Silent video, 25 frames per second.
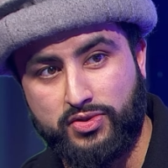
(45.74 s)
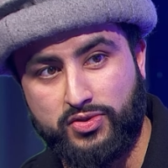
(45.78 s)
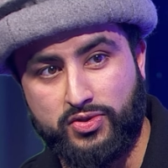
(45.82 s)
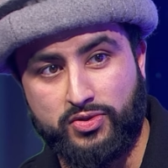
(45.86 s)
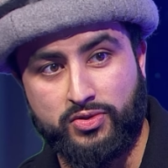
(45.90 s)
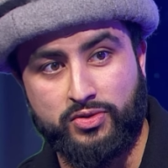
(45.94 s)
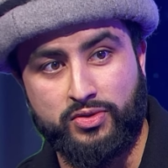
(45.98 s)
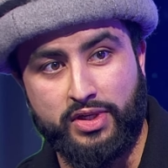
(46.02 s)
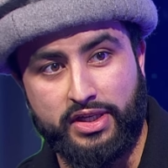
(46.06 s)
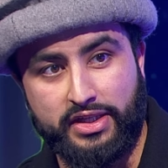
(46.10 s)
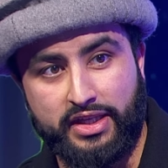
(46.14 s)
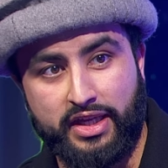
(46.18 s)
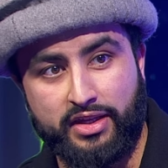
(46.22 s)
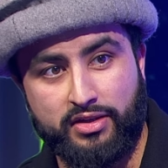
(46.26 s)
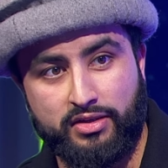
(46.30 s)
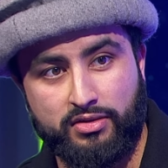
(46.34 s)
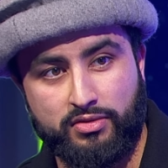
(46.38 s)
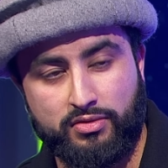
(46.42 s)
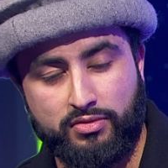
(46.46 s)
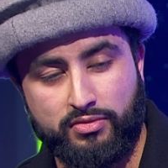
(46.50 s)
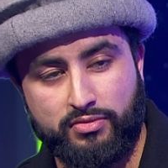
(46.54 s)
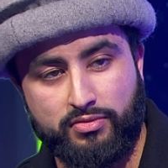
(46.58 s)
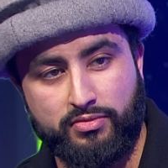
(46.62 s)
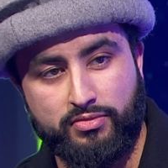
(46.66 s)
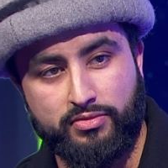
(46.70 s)
So
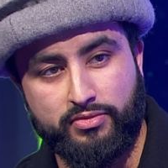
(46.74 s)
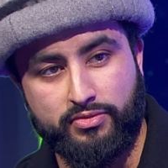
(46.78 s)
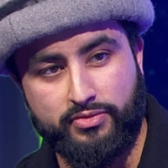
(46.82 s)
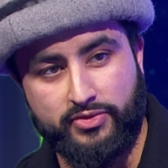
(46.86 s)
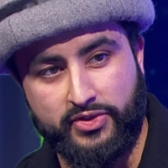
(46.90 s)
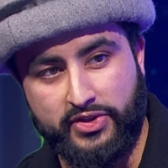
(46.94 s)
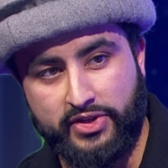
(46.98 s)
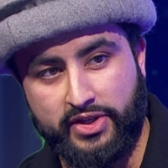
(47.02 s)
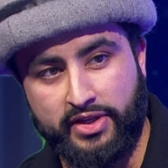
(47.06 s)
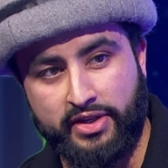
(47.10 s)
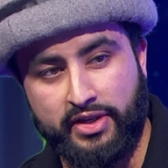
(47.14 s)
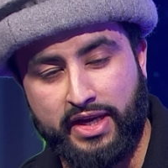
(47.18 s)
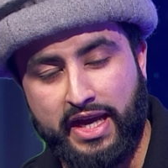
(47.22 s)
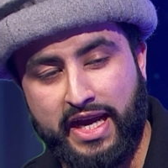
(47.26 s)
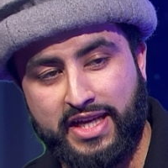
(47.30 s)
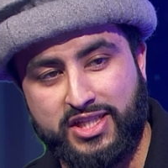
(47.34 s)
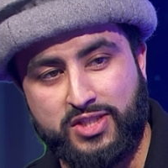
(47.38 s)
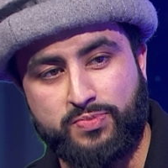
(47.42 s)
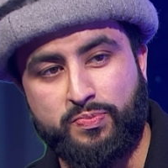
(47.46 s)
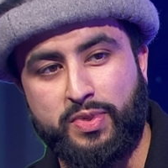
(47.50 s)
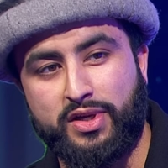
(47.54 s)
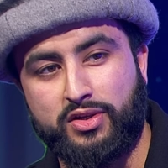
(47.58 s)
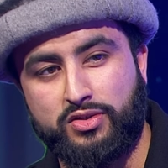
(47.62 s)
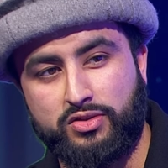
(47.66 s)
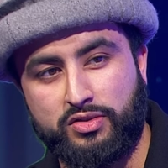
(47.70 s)
again, the
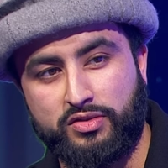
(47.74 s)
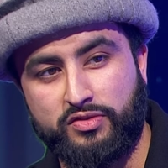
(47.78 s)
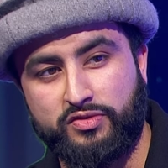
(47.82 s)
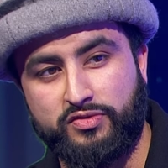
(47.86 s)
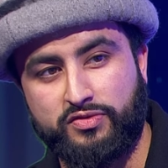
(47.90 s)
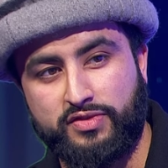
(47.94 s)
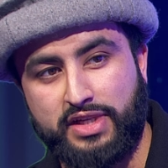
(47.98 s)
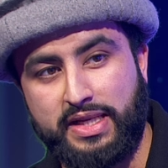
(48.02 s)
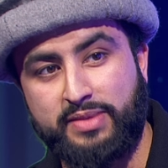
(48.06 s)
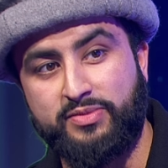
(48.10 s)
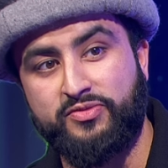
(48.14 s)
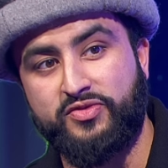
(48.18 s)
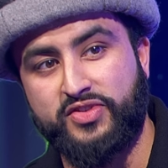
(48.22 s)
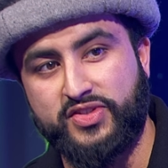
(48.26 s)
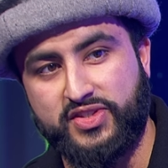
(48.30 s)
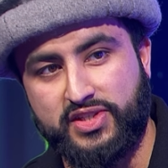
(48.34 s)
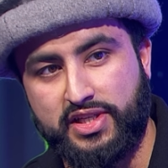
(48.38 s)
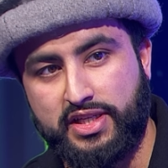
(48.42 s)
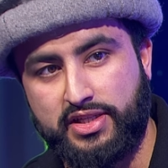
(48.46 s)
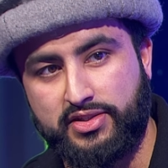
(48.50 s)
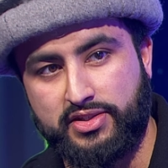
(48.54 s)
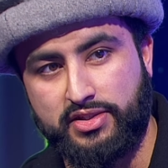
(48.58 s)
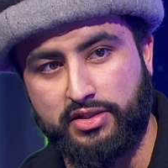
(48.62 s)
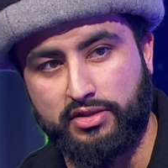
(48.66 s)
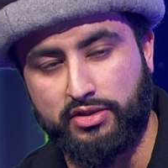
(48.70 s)
aspect of
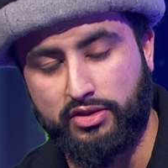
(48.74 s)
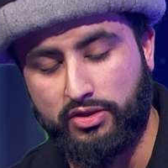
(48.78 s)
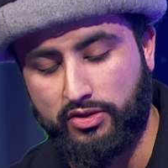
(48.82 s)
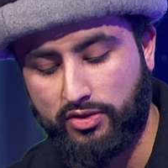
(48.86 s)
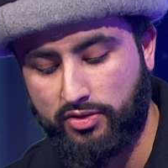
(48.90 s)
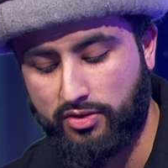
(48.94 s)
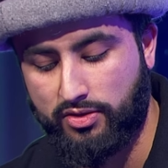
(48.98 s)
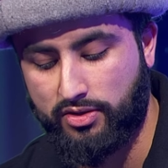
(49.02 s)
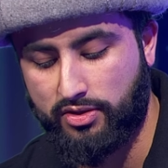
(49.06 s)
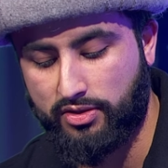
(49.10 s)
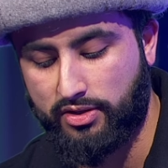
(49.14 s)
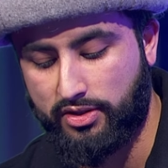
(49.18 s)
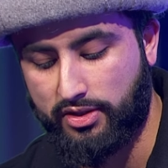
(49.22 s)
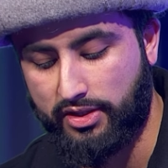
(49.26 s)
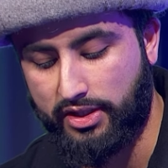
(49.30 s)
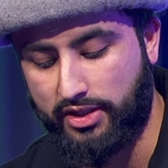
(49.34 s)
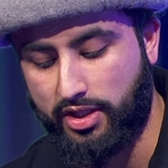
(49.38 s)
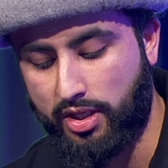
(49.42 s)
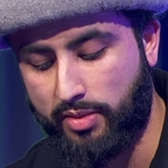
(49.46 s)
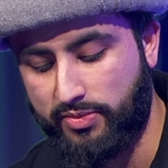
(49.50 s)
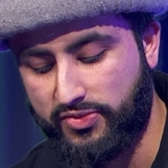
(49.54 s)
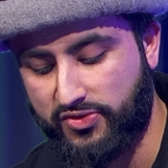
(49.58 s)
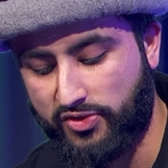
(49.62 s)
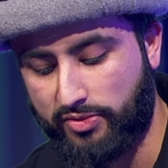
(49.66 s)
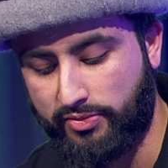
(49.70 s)
emphasizing, you know, it
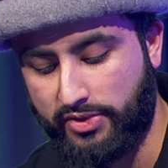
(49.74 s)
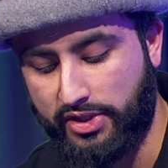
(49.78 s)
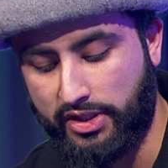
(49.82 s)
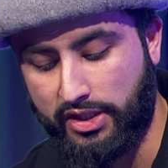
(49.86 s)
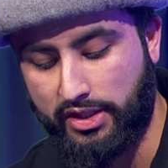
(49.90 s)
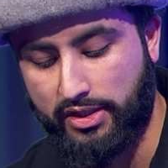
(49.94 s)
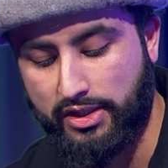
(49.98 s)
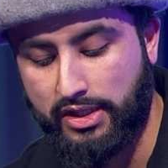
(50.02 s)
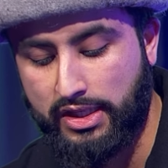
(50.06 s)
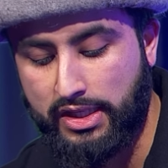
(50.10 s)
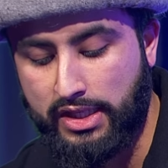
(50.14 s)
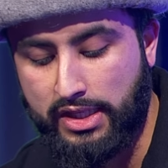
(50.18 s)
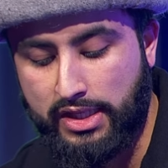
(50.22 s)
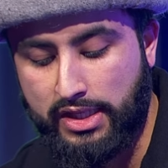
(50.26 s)
comes from here.